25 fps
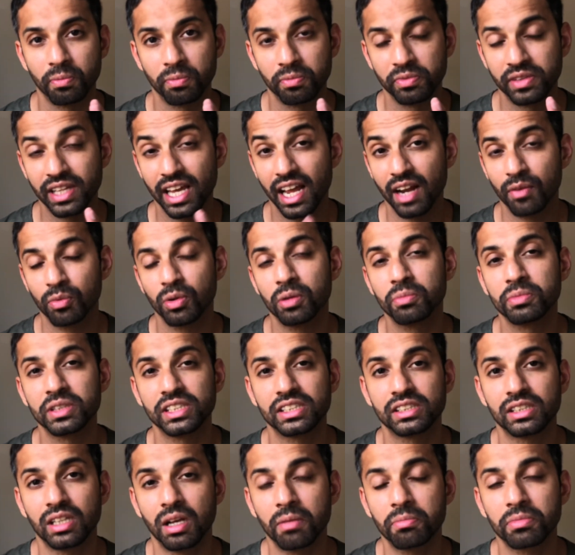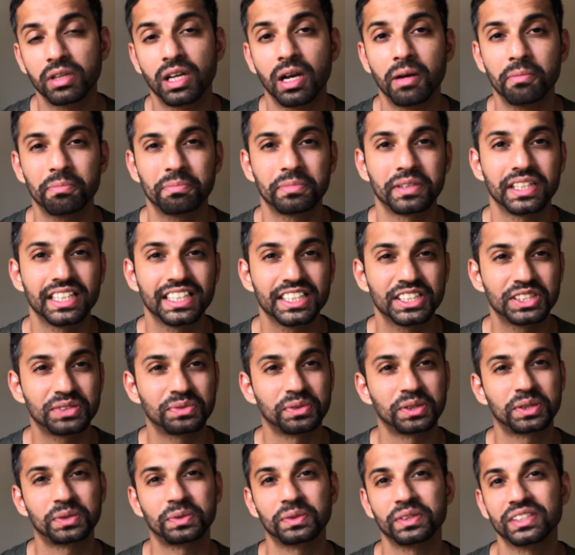there will be some companies
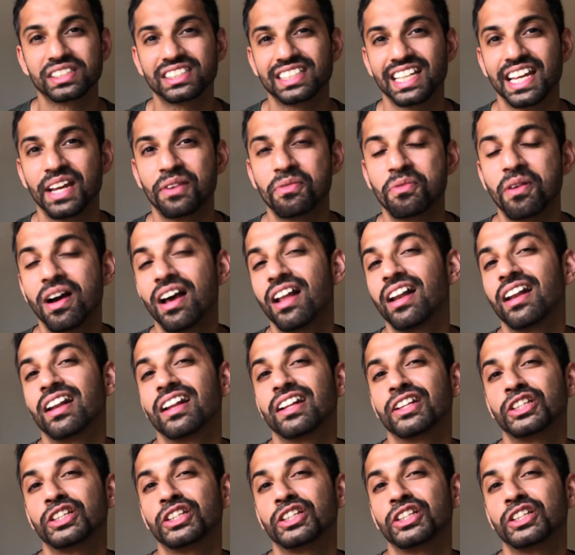which will say, well,